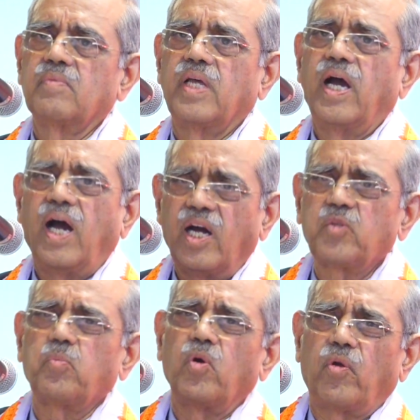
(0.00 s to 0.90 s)
The
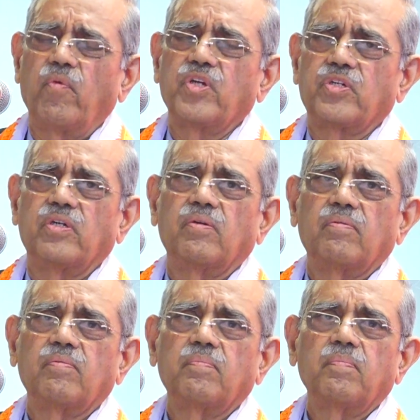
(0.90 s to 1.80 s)
heart motivation,
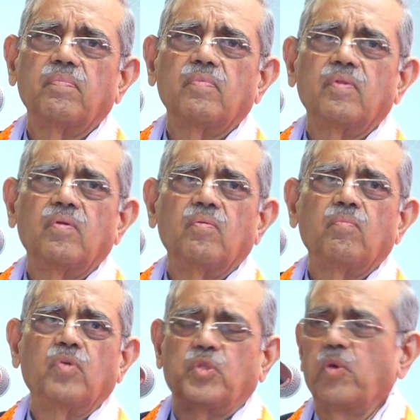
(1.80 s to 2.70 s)

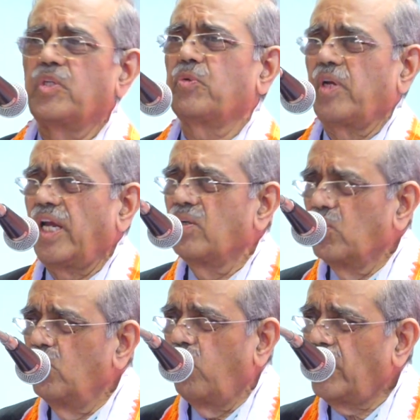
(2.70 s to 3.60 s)
with which we can
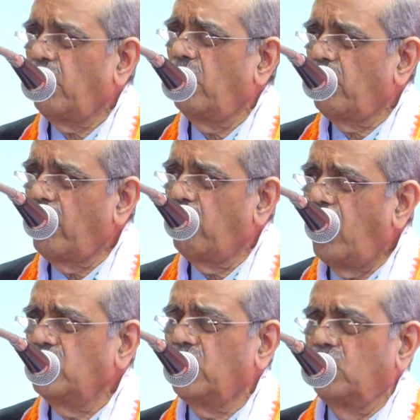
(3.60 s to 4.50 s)
do whatever we
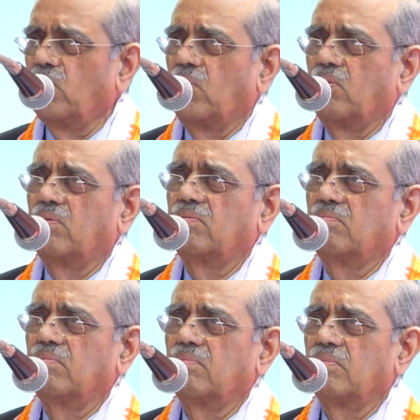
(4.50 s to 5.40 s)
want to do
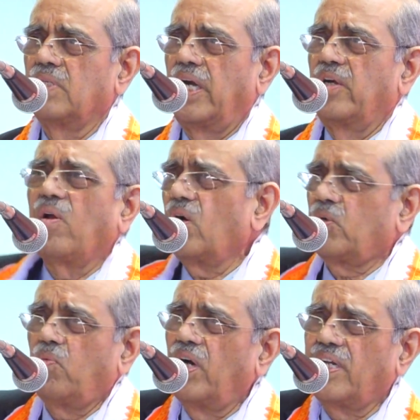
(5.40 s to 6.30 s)
and
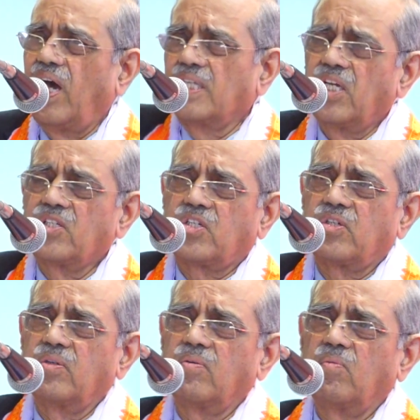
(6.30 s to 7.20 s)
not what
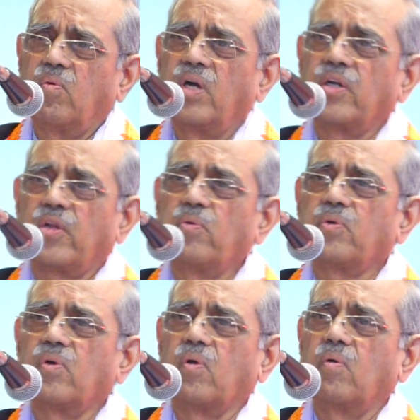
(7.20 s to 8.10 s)
others want you
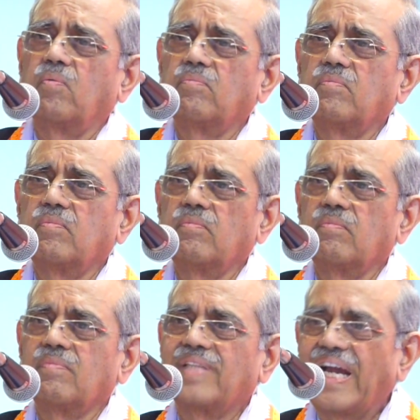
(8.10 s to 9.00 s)
to do.
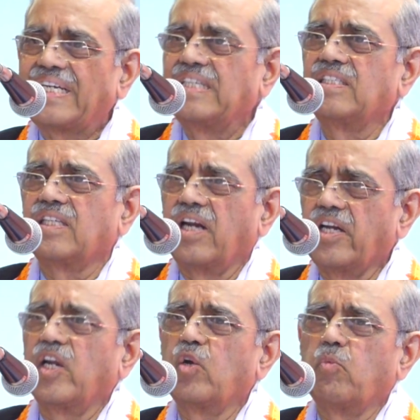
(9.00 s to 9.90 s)
That is the
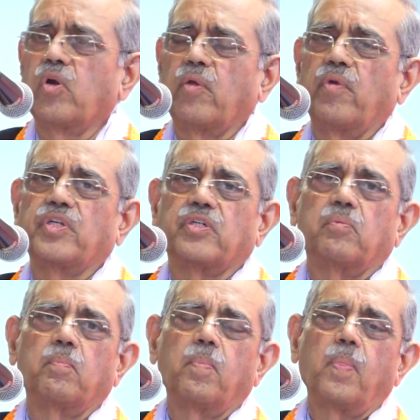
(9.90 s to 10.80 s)
real motivation.
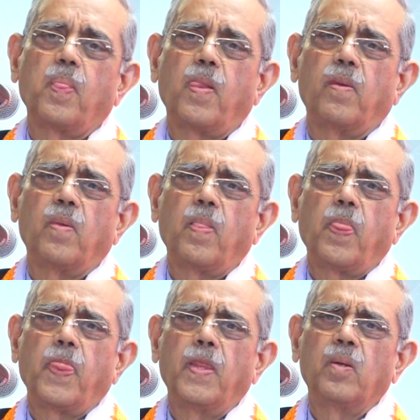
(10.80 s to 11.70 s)

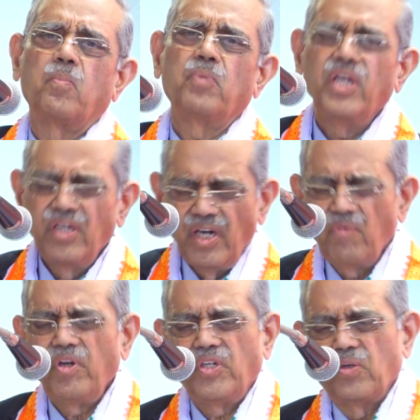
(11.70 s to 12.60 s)
Be
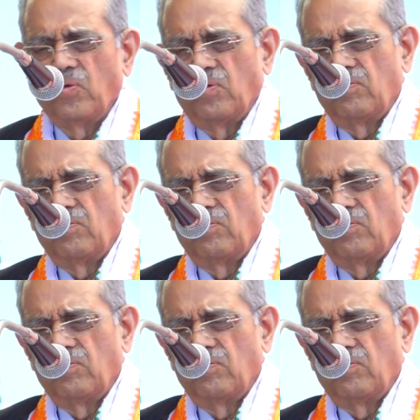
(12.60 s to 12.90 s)
innovative.